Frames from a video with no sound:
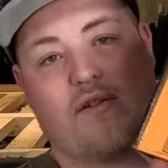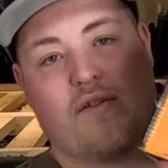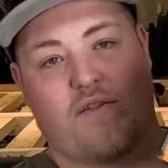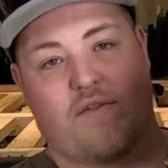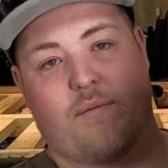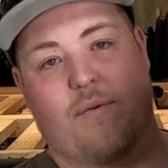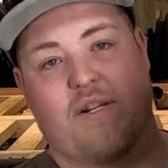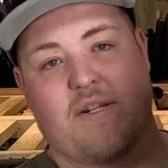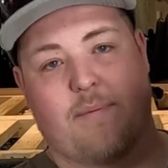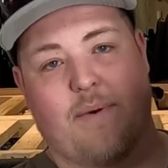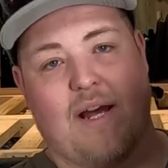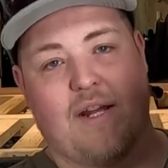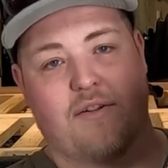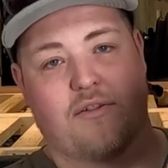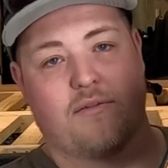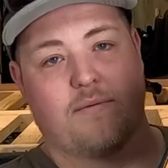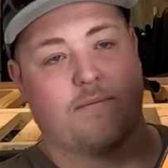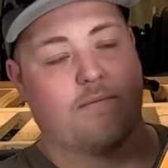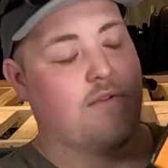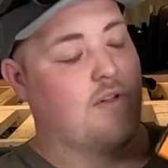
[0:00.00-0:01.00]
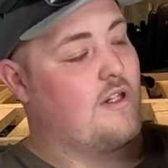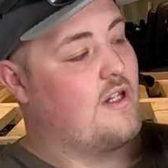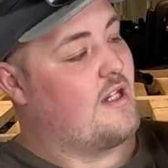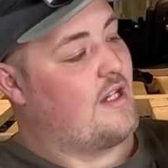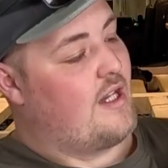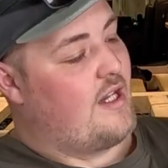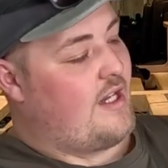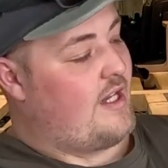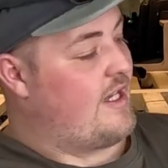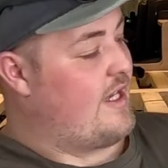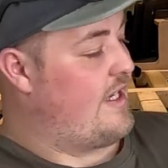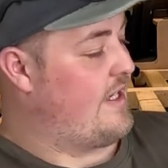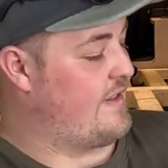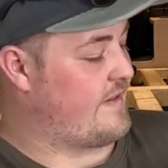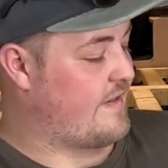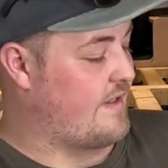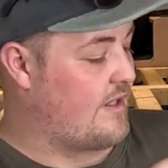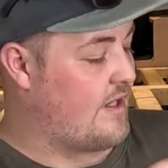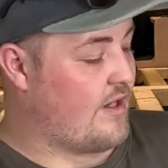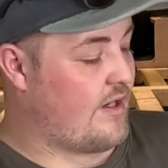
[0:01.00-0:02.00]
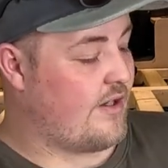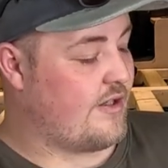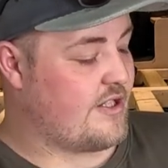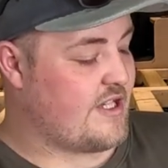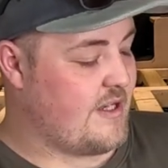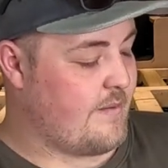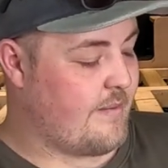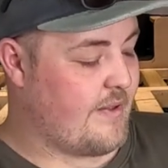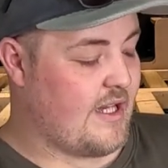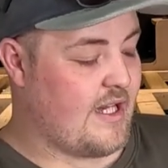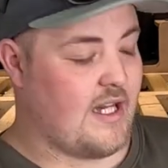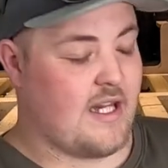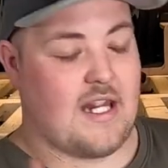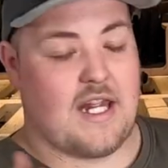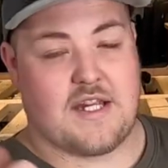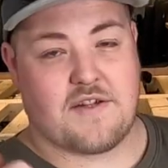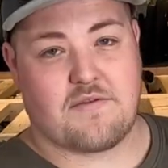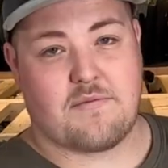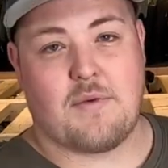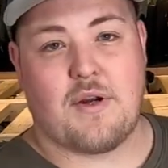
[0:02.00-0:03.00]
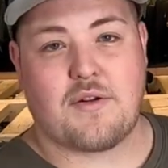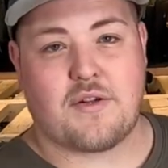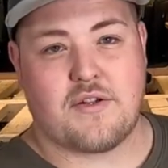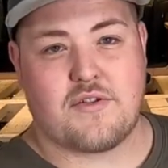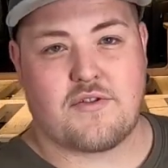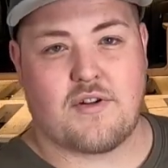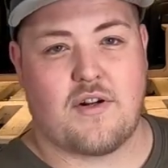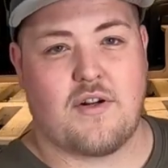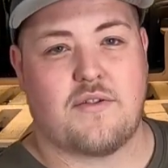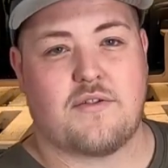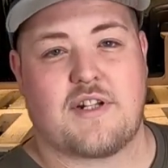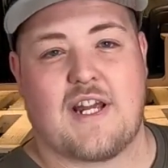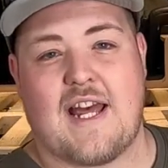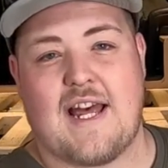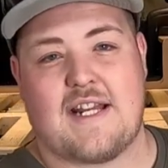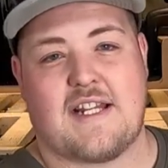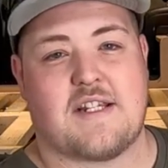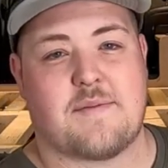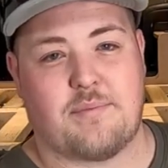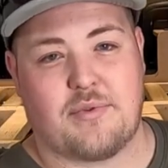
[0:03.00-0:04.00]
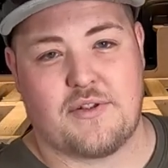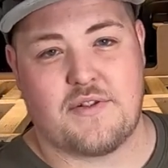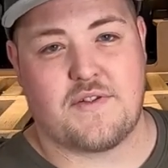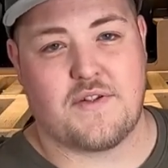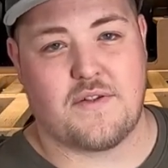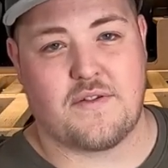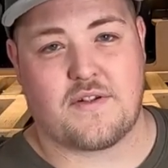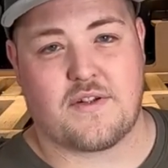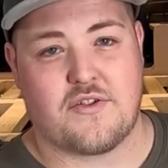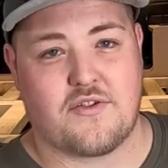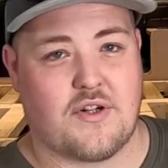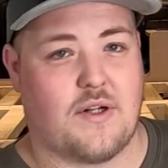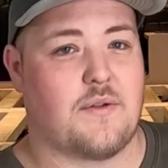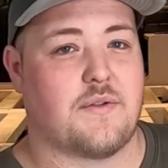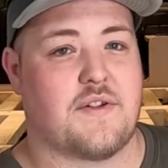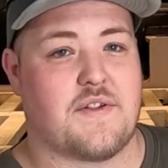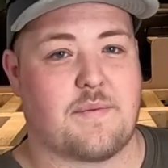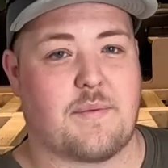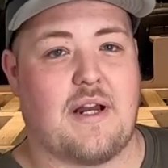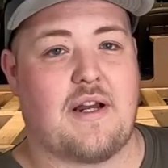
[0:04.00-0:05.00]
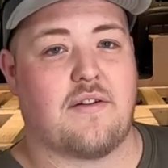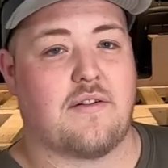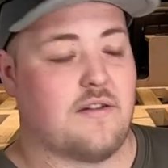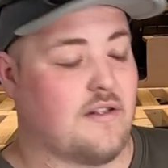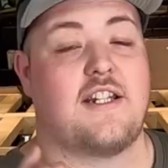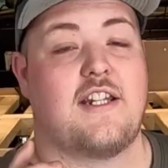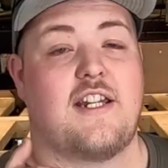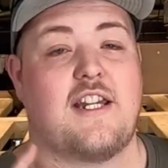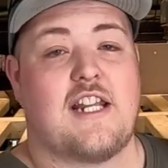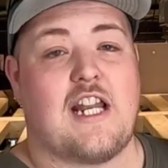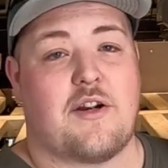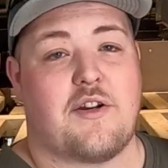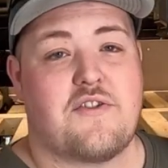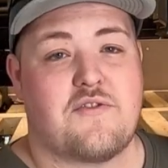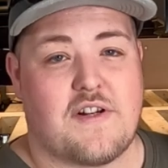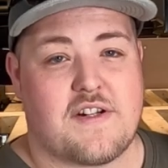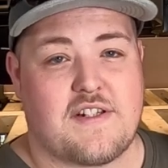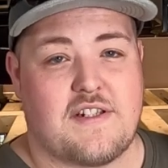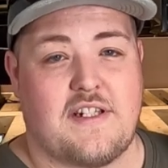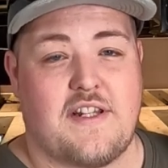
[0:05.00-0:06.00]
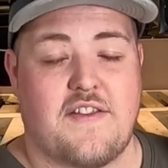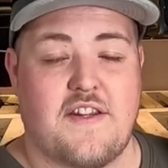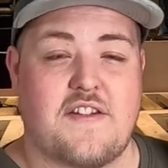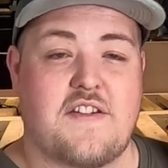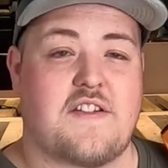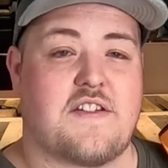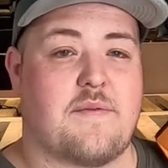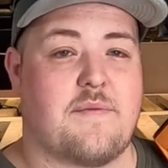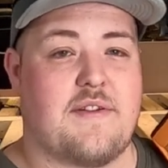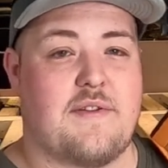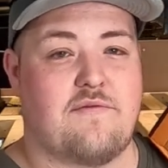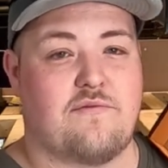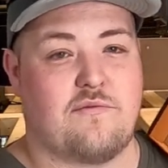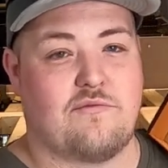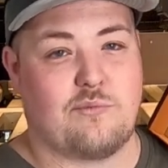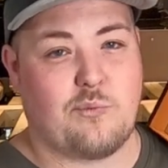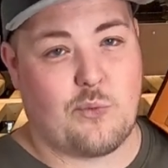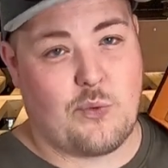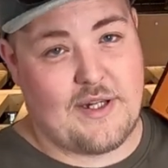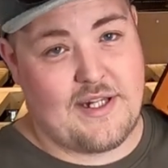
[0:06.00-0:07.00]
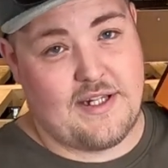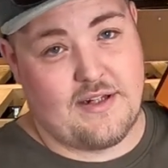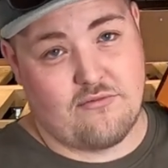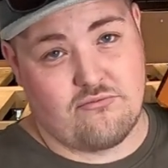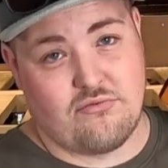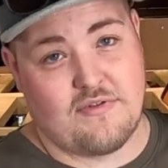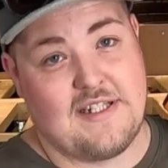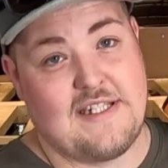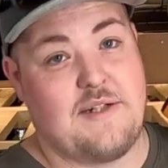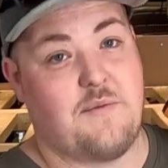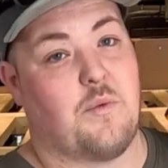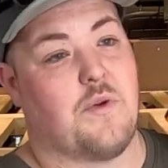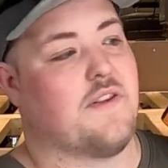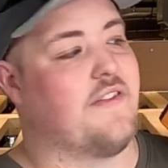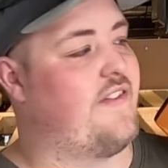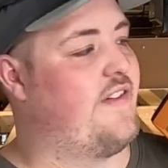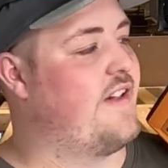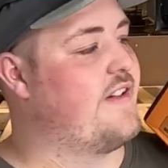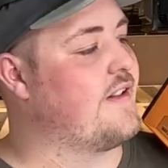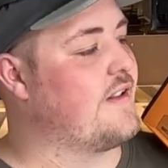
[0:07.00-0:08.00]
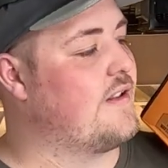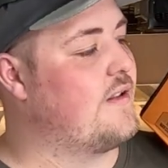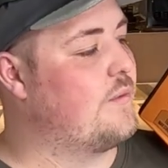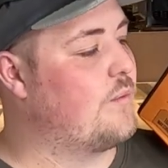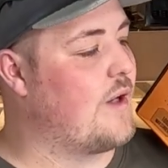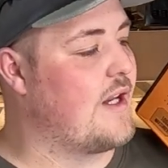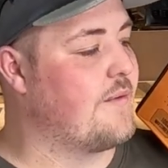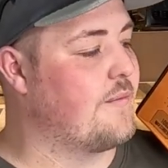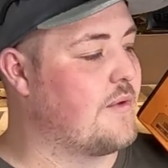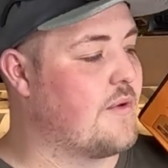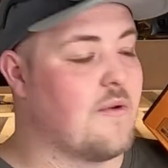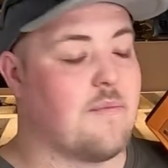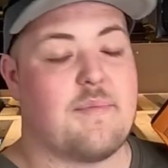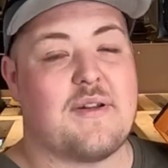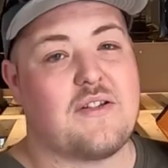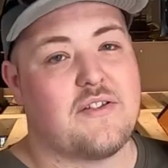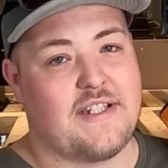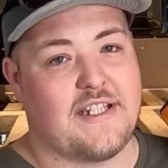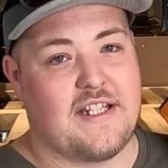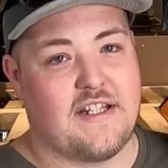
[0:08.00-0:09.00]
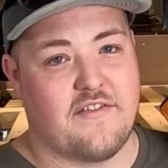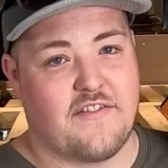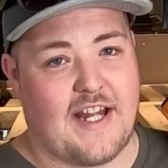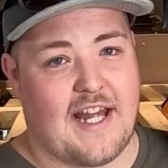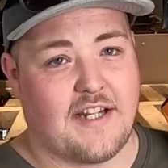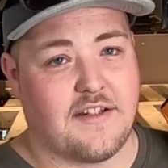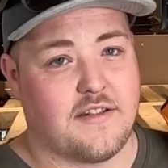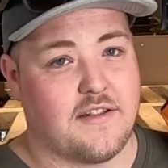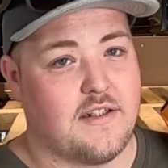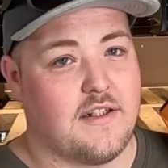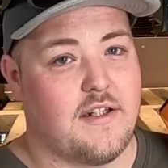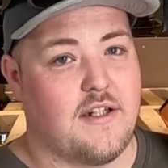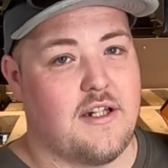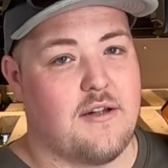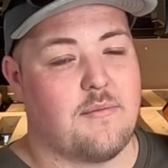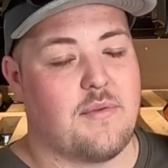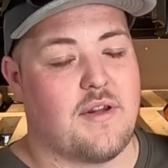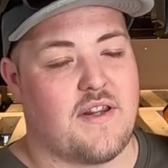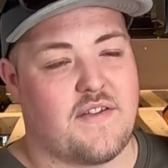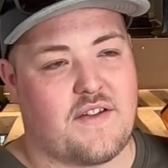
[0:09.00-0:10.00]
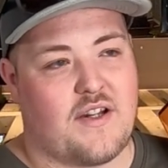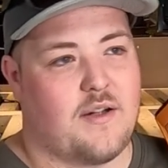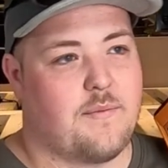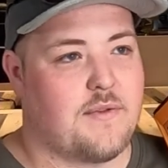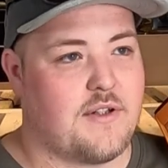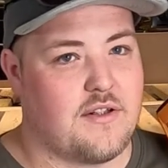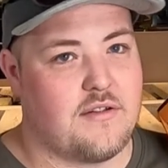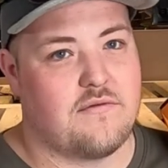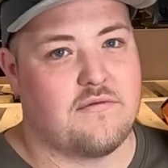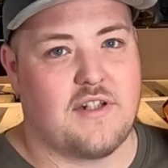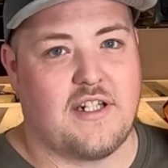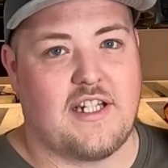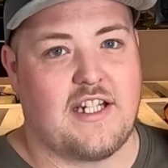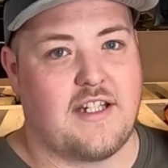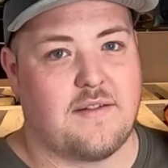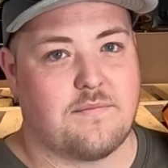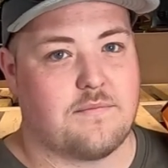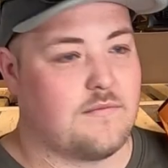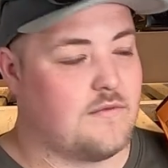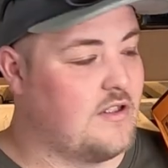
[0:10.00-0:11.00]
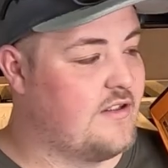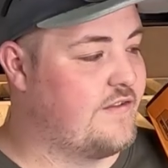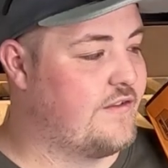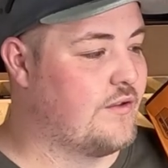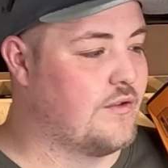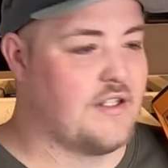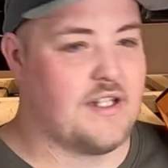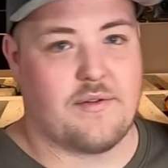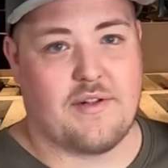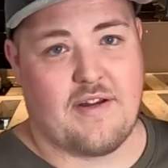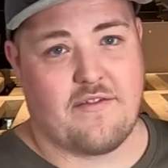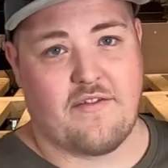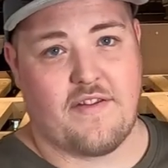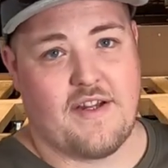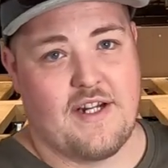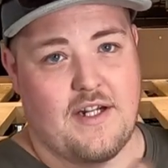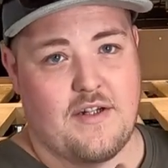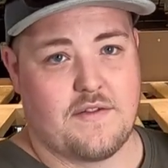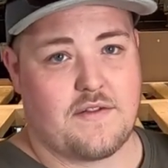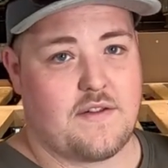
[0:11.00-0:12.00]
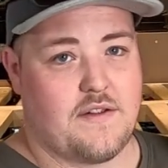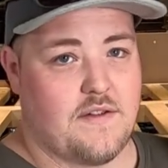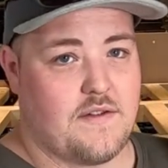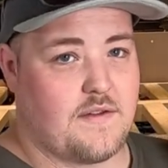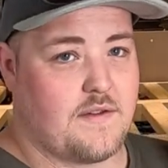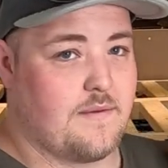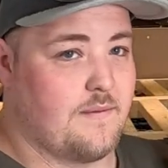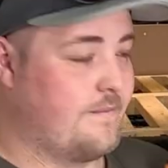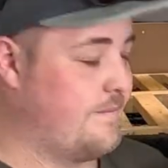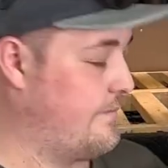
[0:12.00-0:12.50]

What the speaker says: switch panel. It's RGB, it's remote controlled, and it's Bluetooth controlled as well. Now interestingly, this is something we really wanted when we were building the van, but at the time we couldn't really afford it with everything else because,